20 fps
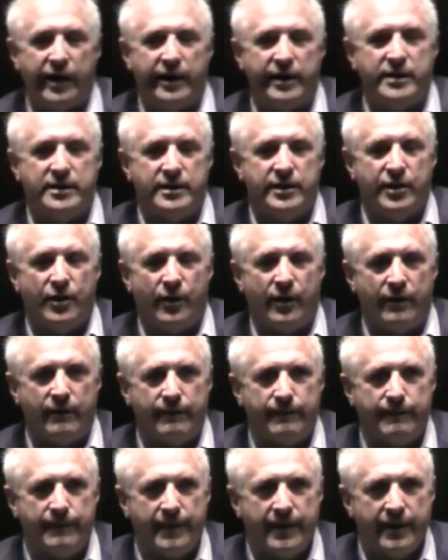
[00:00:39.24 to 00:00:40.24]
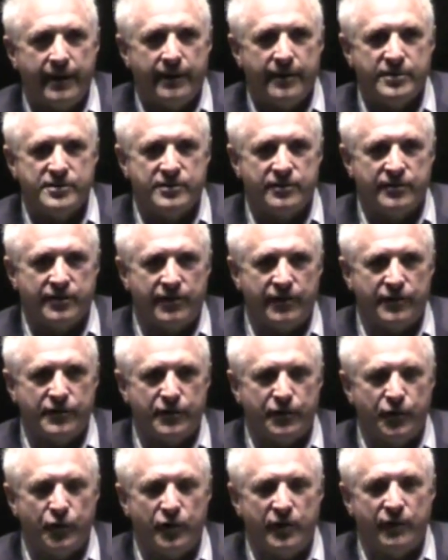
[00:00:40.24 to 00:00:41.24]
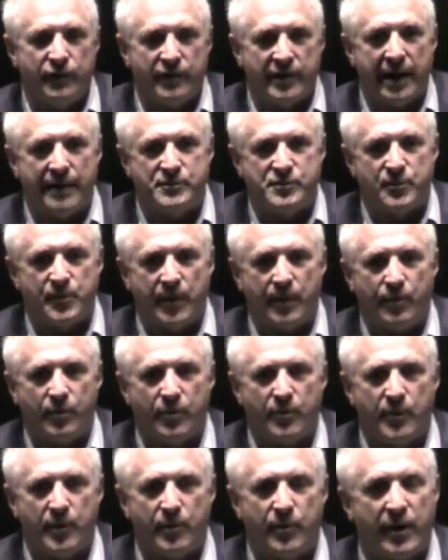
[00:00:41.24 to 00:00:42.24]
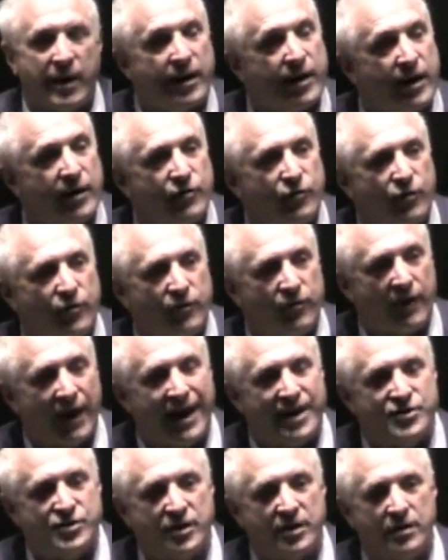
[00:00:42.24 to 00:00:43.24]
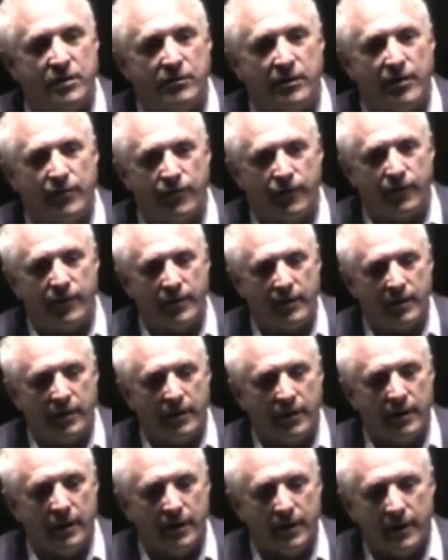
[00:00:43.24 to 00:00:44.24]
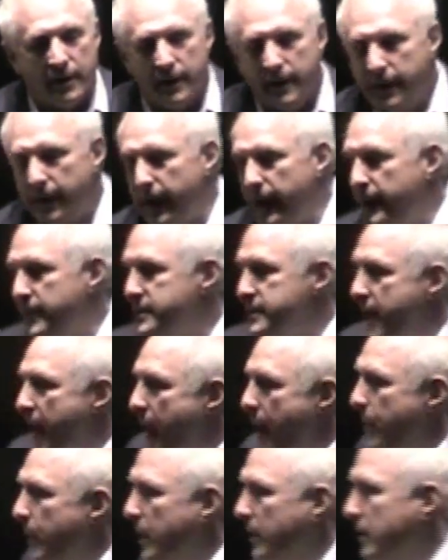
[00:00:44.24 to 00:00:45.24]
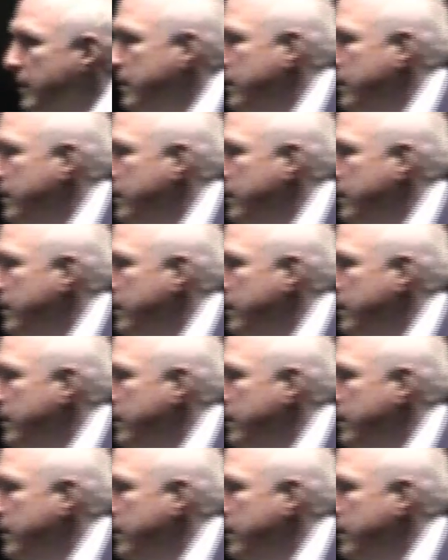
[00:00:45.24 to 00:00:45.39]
there's a few different types of people. The people that get to the edge of the cliff and examine,